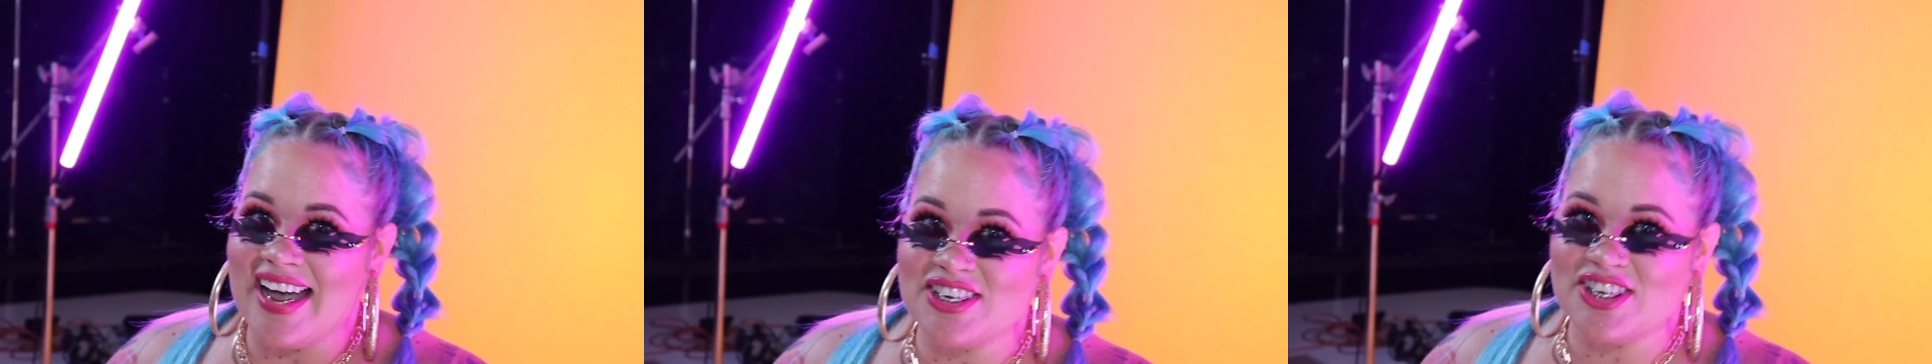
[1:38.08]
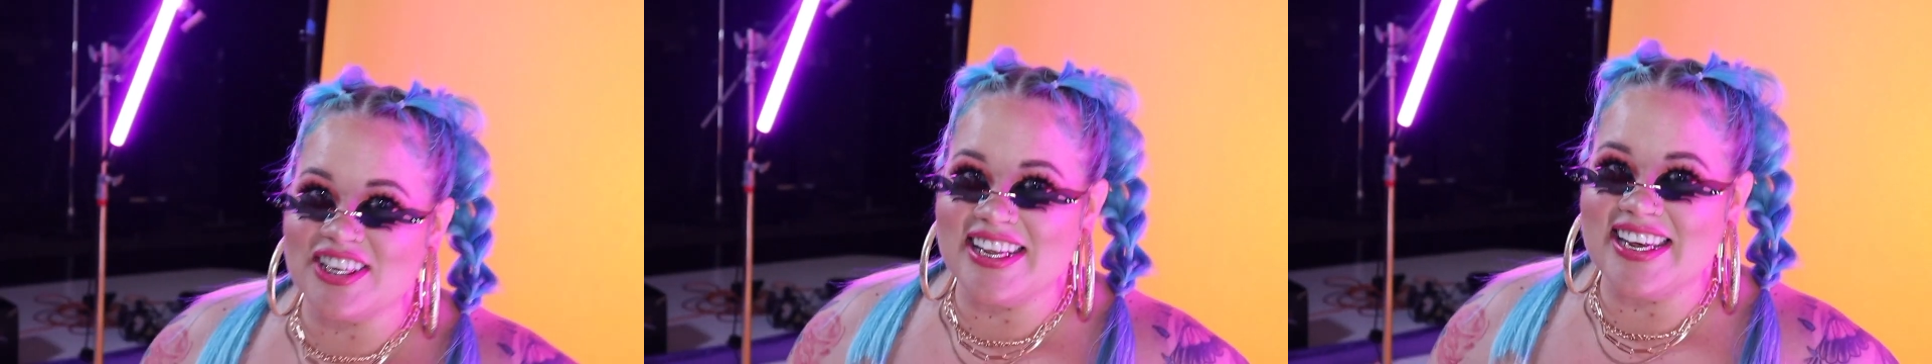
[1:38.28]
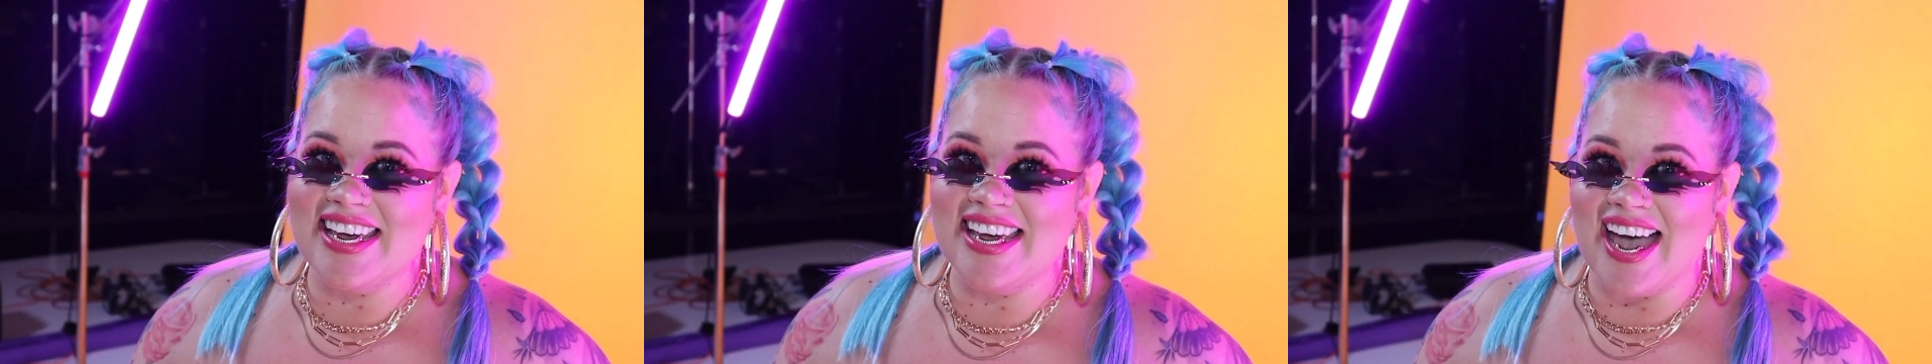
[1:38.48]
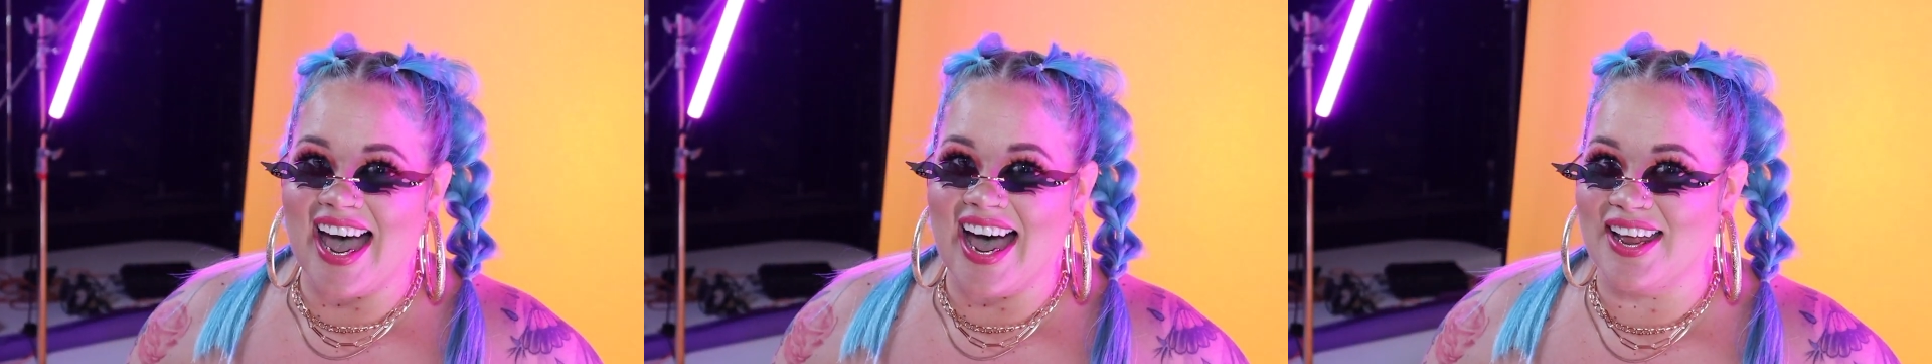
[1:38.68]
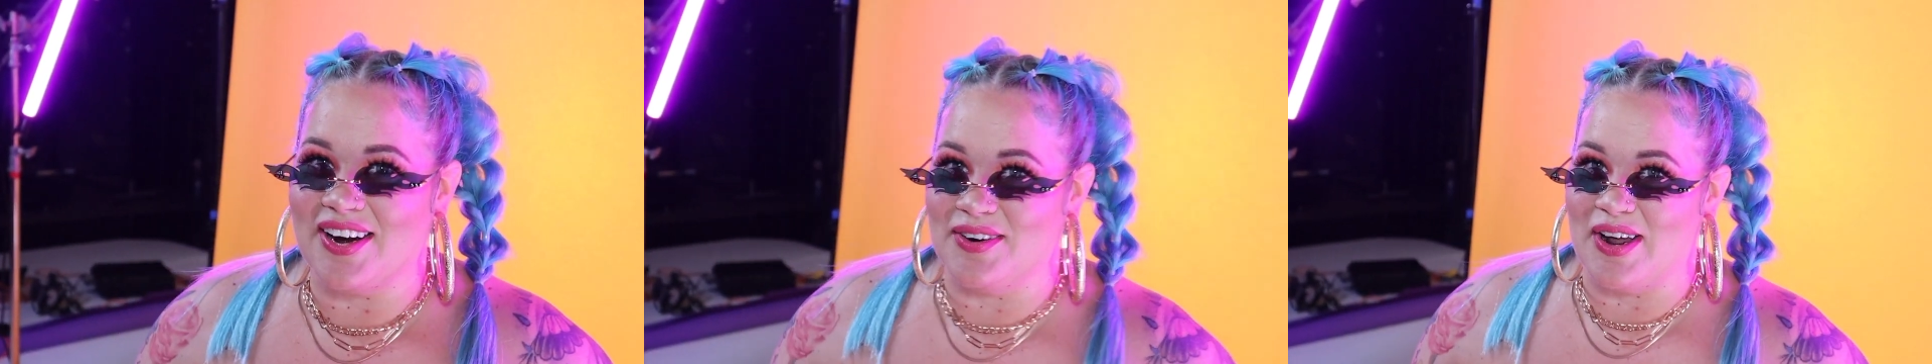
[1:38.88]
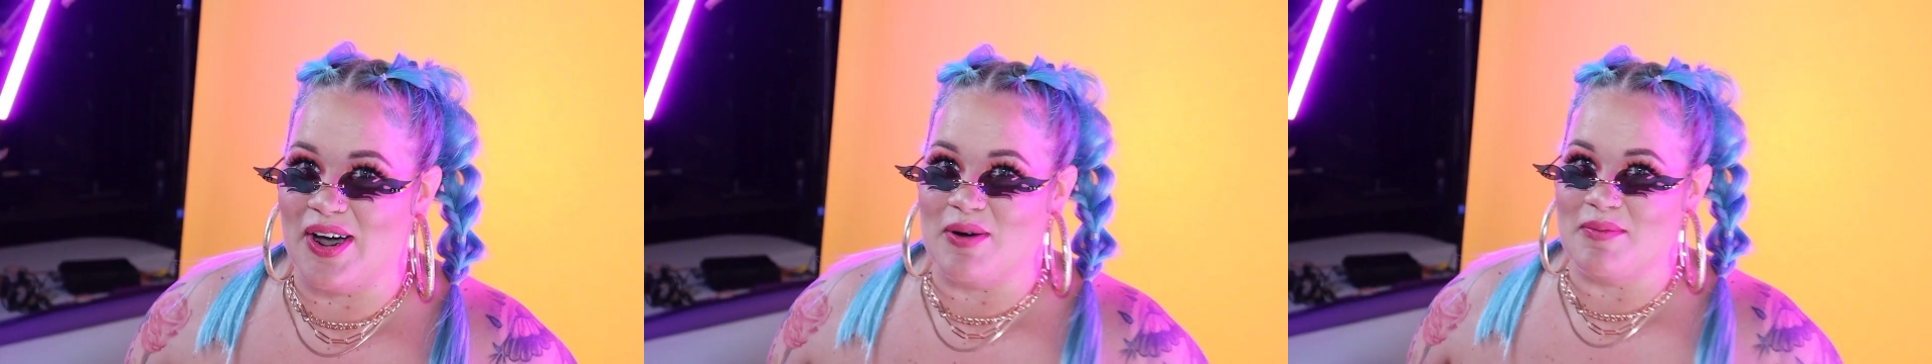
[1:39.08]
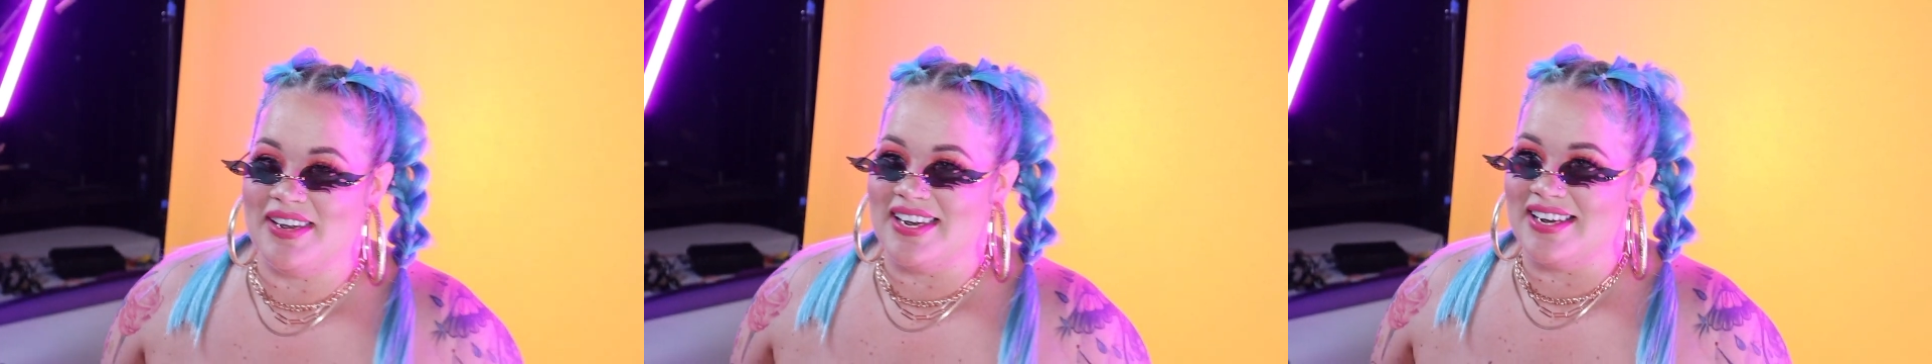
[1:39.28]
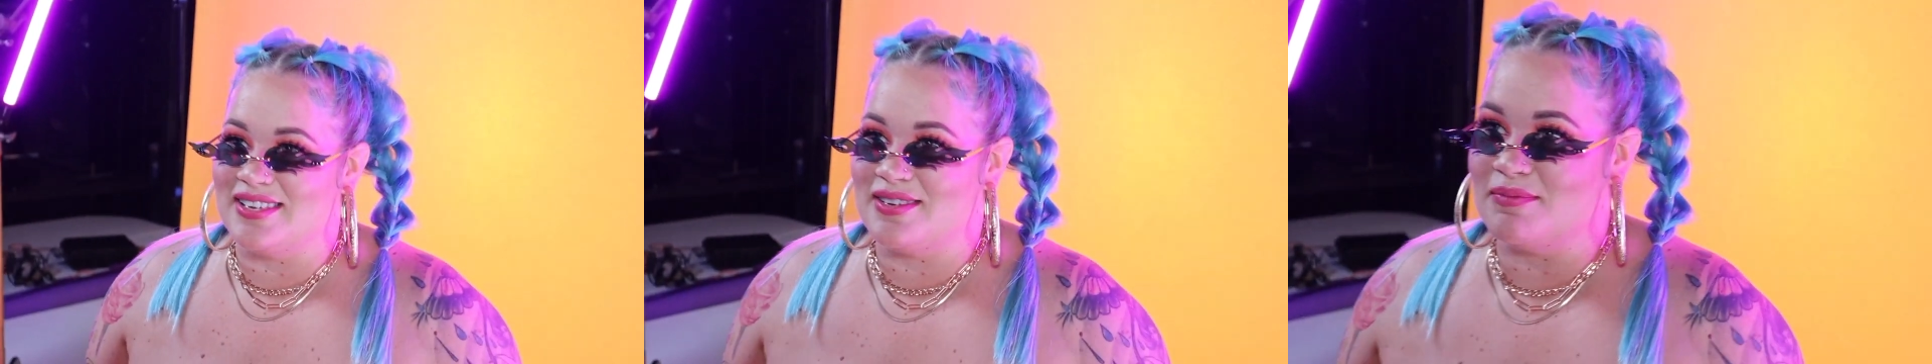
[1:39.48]
Actually, I don't know,
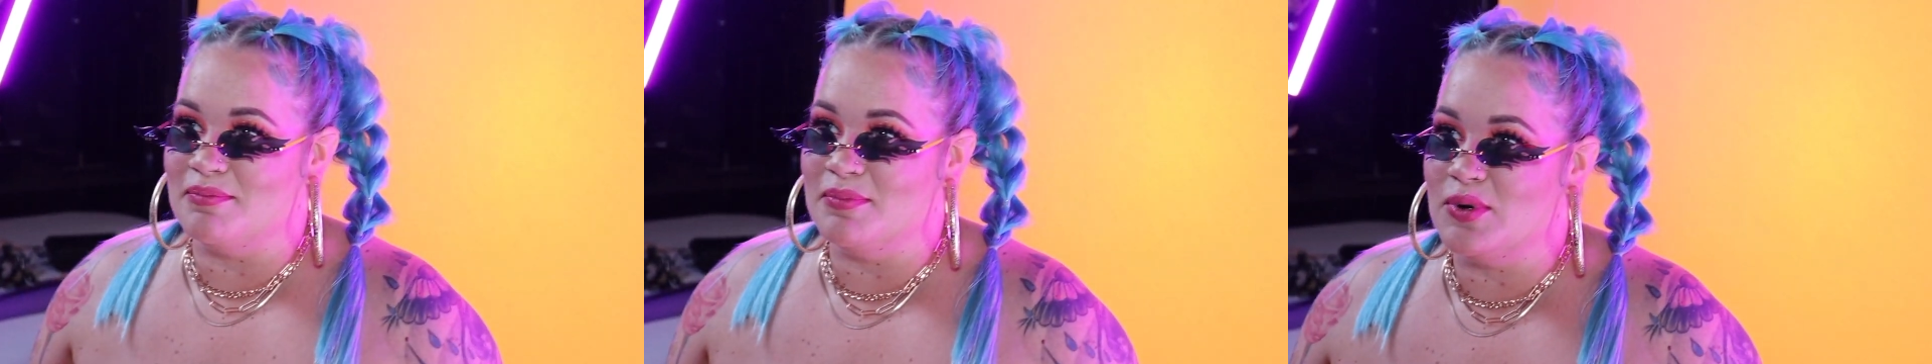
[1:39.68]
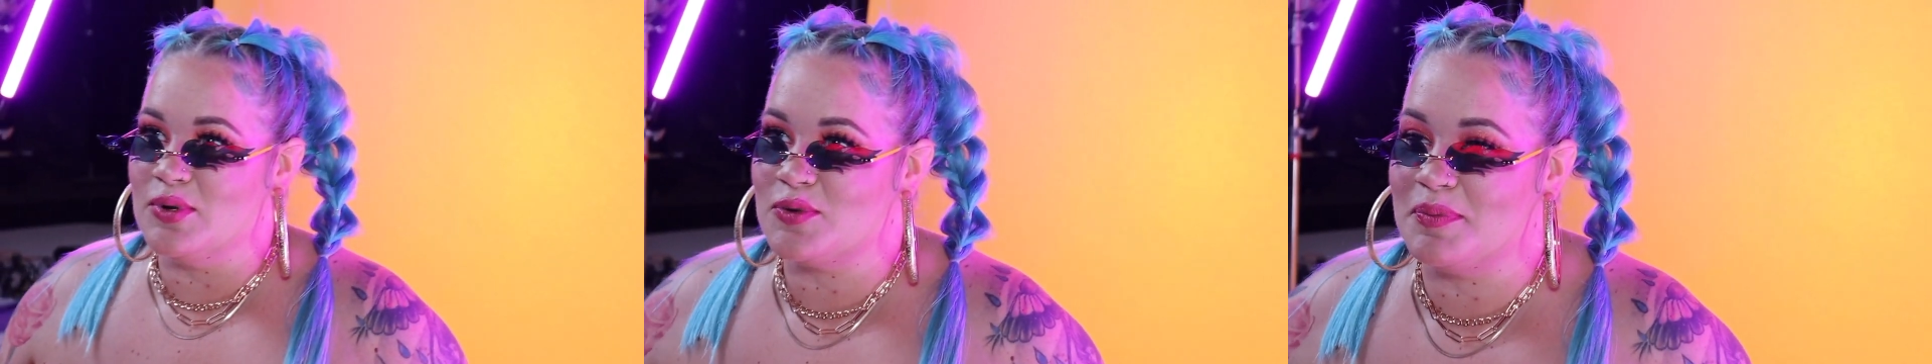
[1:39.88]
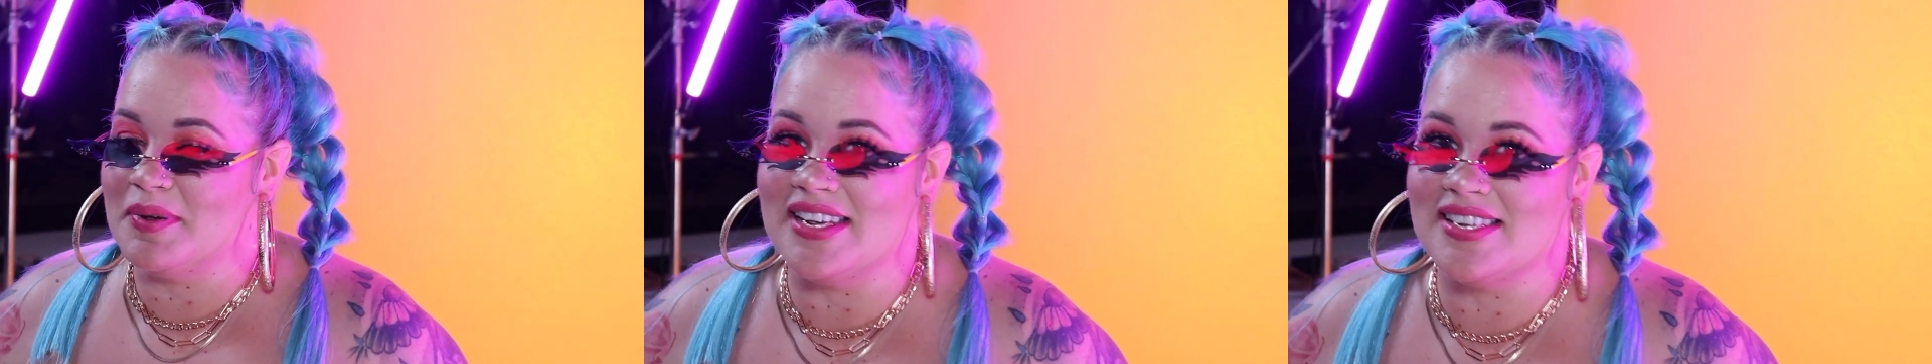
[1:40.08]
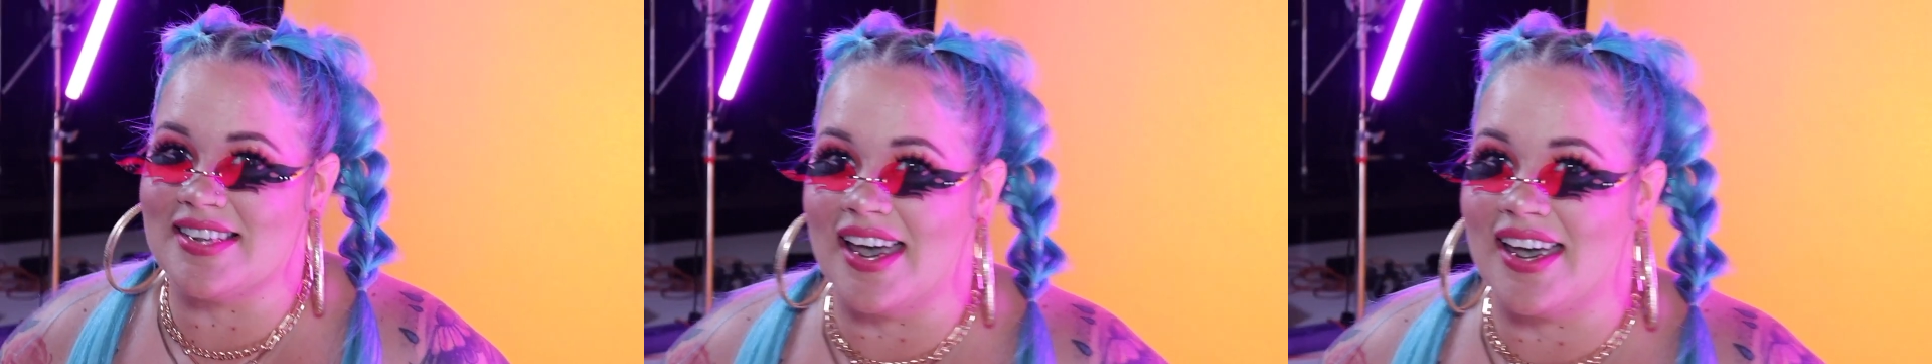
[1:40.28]
because moose piss,